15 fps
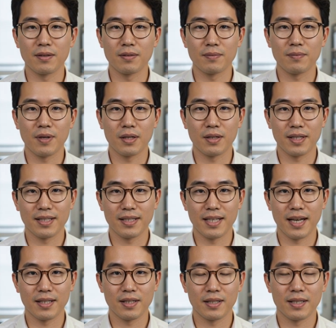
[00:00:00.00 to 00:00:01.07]
Far less
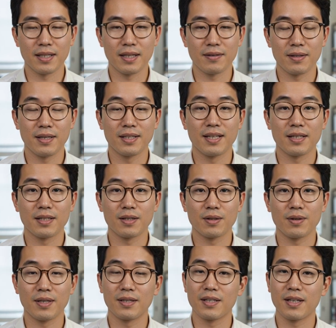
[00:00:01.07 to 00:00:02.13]
attention is given to the
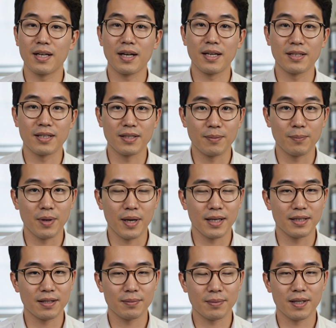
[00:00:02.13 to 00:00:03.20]
industries that supply
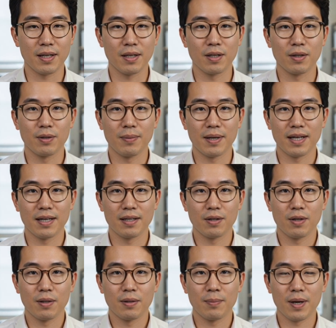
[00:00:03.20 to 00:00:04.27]
the materials making those
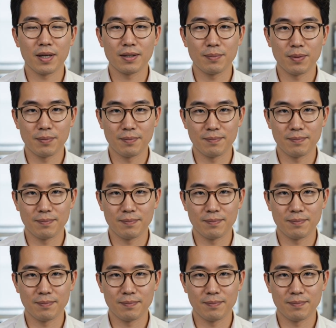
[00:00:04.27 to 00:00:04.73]
chips possible.